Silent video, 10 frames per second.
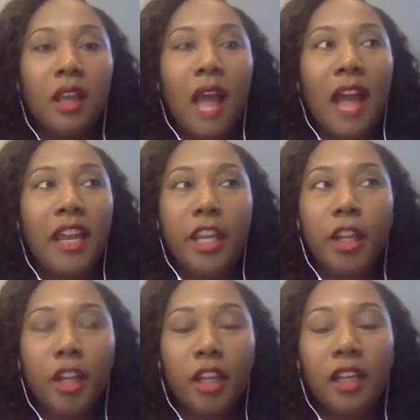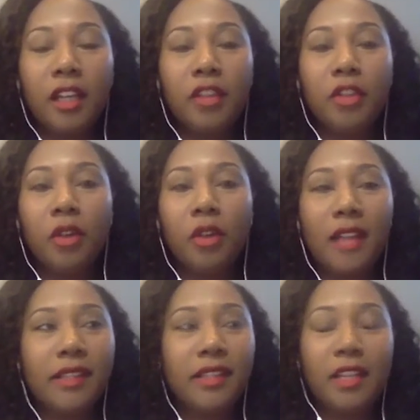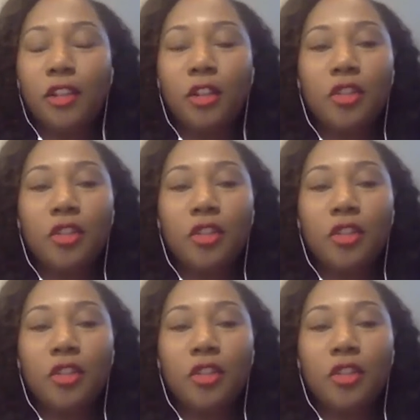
I hear it in your I see it in your